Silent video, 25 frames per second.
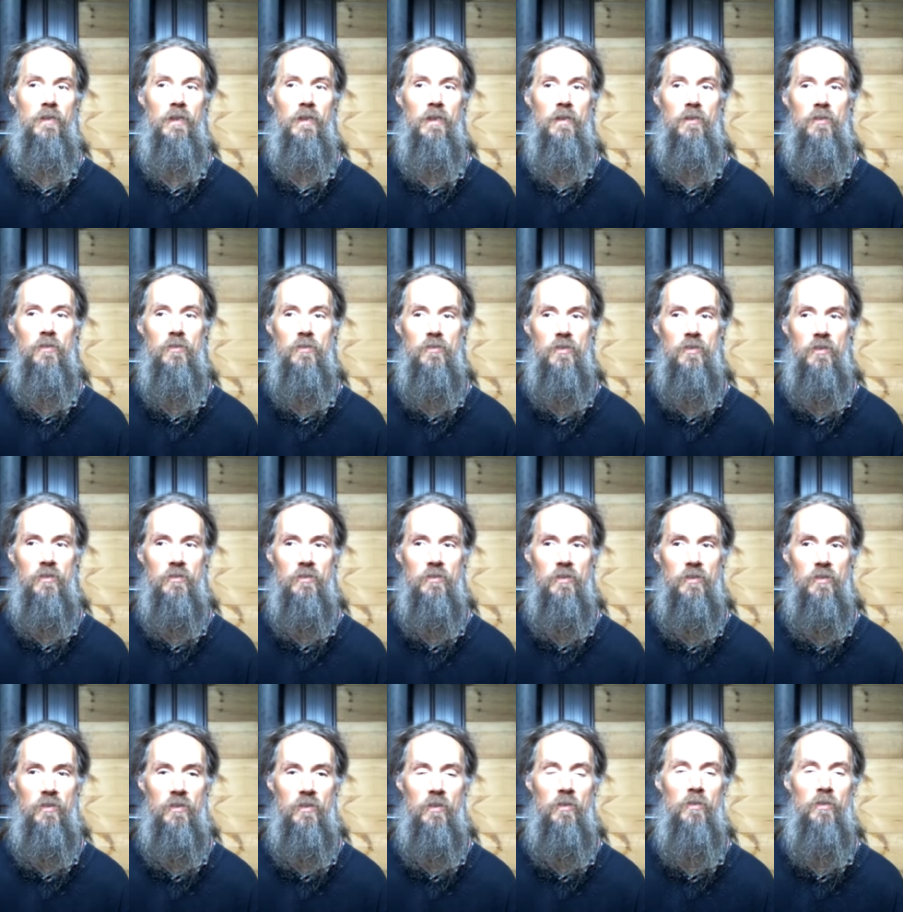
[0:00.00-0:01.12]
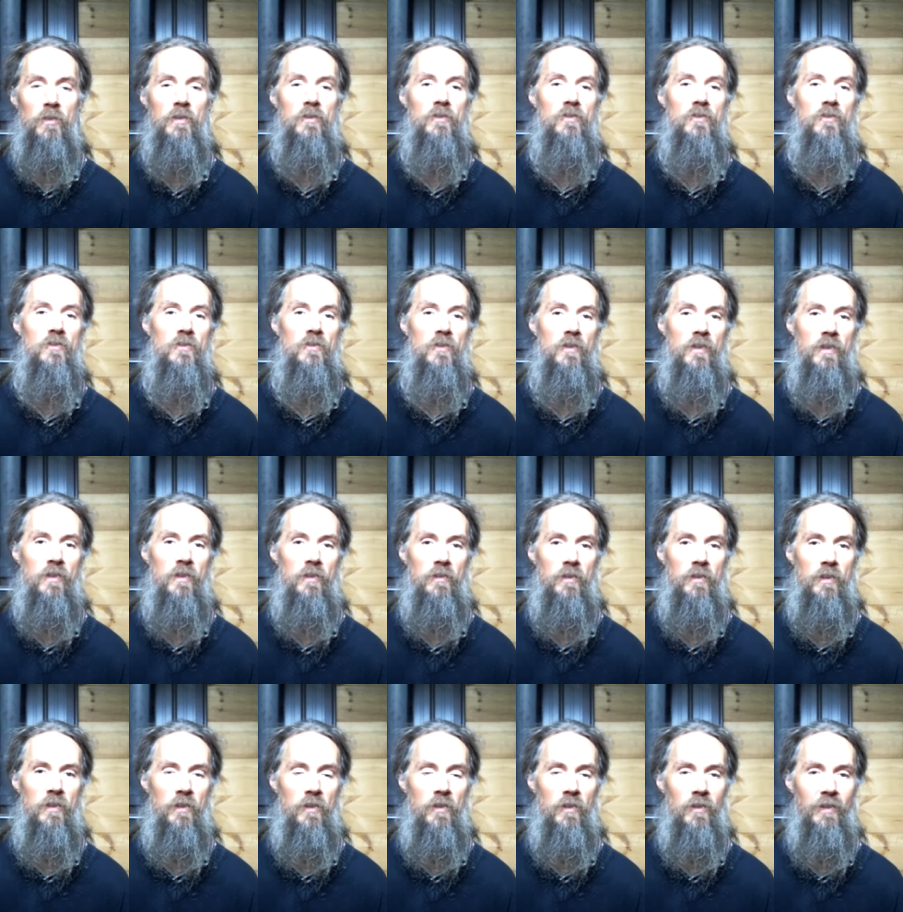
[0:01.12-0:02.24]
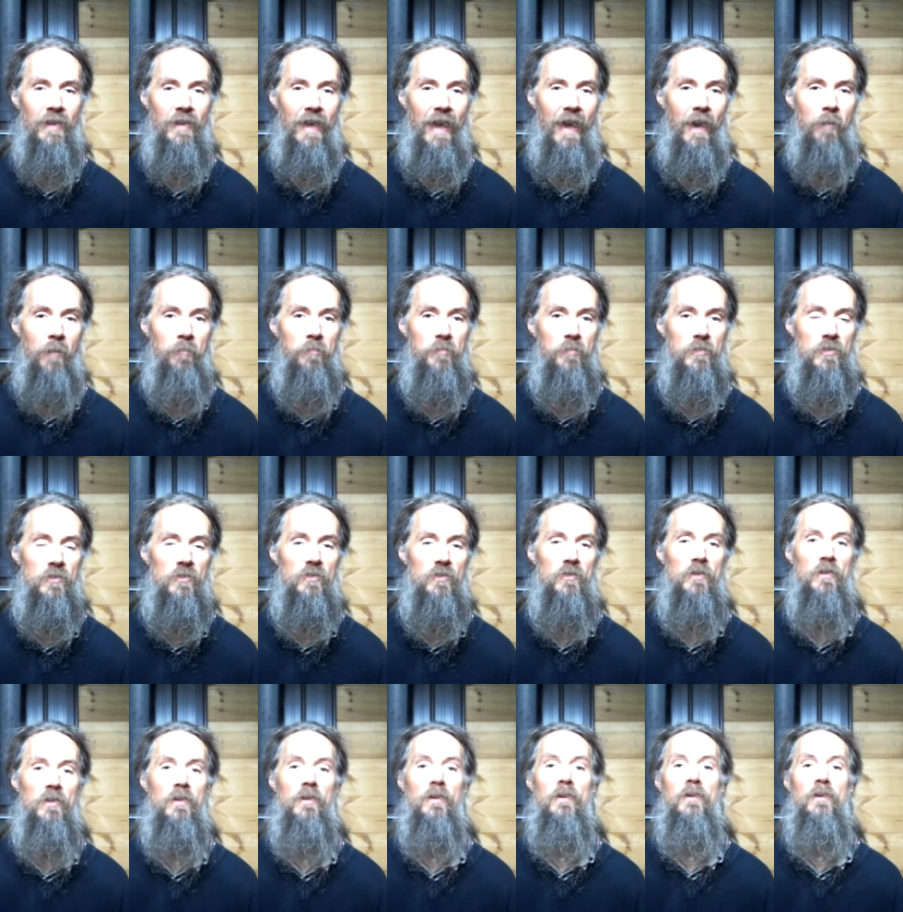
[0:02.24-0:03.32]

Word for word: then you start to notice that there are gaps.